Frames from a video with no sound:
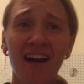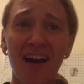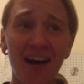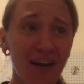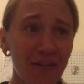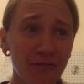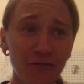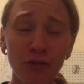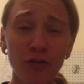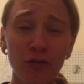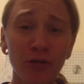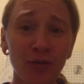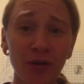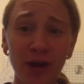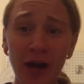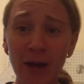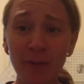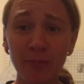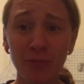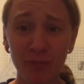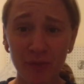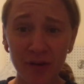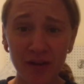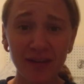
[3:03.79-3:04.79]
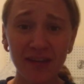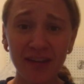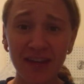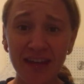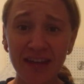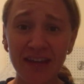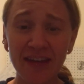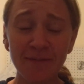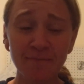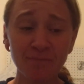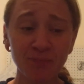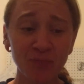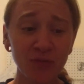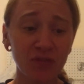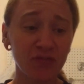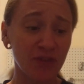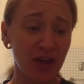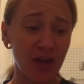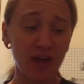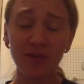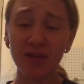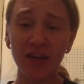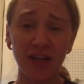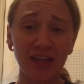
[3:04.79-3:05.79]
awful crap really
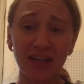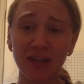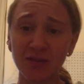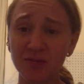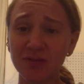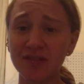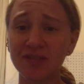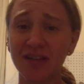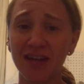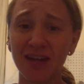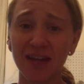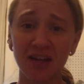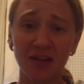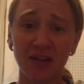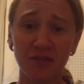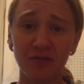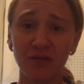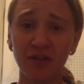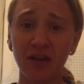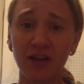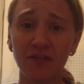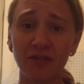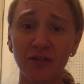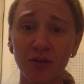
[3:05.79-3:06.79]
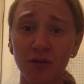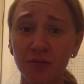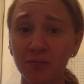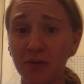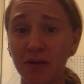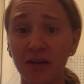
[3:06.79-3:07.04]
felt like it was taking forever,